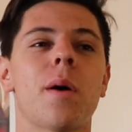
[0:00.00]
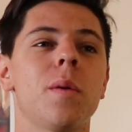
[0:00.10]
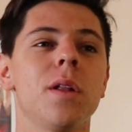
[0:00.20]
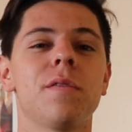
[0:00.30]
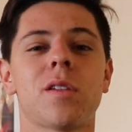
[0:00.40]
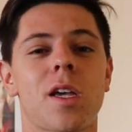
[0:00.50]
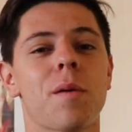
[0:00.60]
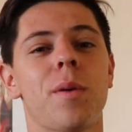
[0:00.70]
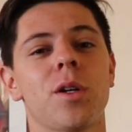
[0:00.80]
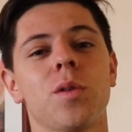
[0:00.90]
I would love to take
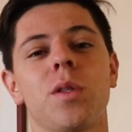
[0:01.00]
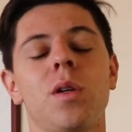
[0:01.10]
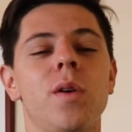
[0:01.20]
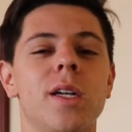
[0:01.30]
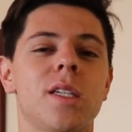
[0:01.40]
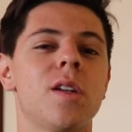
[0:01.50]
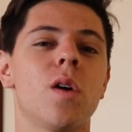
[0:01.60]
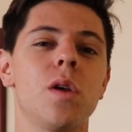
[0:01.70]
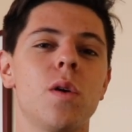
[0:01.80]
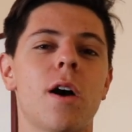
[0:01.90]
a picture with you, get to
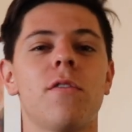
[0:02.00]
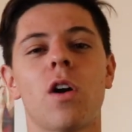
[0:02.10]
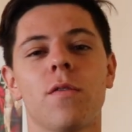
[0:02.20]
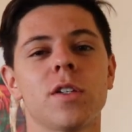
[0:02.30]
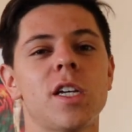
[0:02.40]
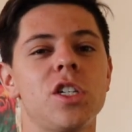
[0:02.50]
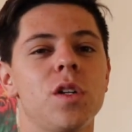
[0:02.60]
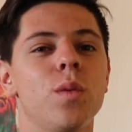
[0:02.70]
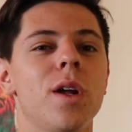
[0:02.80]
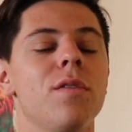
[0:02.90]
know you, have a
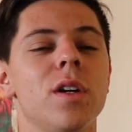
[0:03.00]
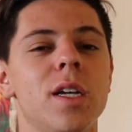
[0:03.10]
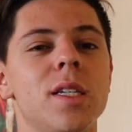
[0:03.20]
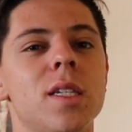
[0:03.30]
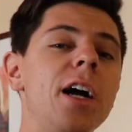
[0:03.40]
conversation, whatever it is.